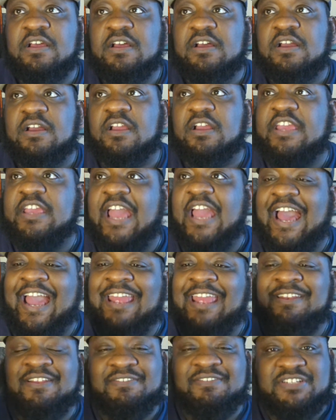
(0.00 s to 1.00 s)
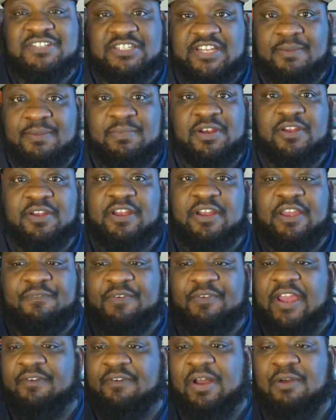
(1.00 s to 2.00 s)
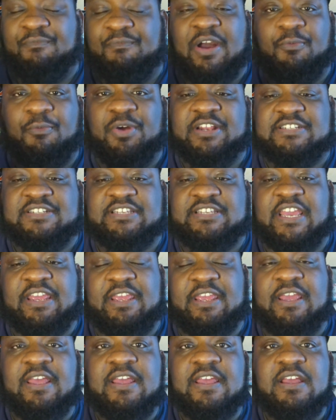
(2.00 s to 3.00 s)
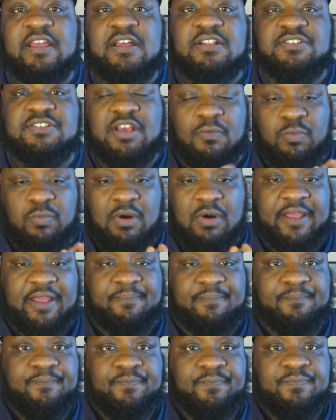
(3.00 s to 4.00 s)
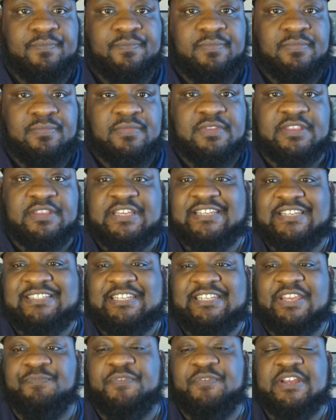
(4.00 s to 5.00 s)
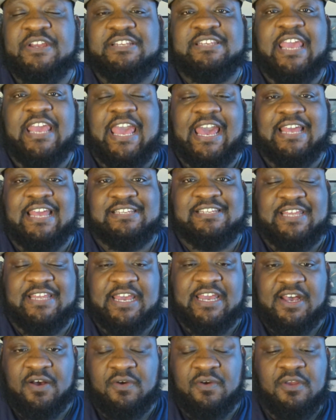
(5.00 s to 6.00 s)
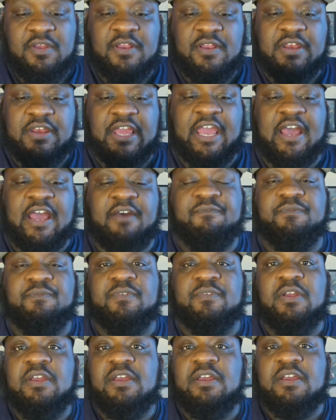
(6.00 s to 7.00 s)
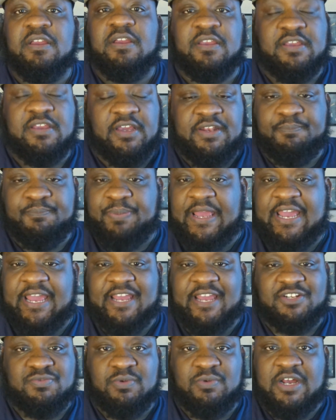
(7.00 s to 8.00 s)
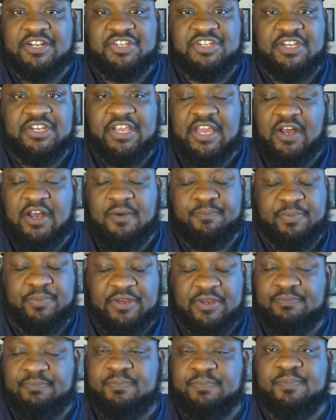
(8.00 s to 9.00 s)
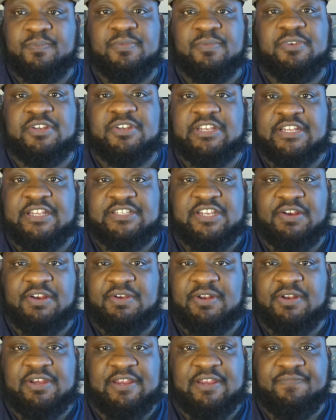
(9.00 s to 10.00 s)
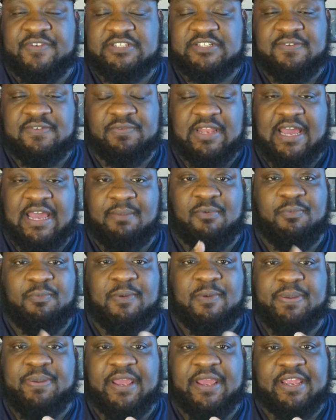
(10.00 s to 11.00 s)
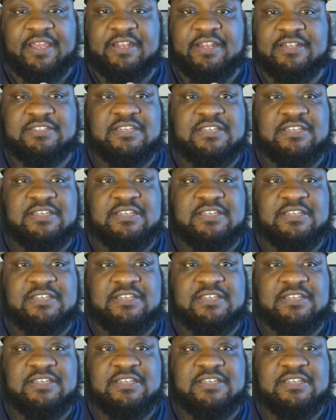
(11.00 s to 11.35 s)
kind of similar, if I want to say, to what this defense has now. They have good pass rushing help, good interior defensive lineman with Pickens,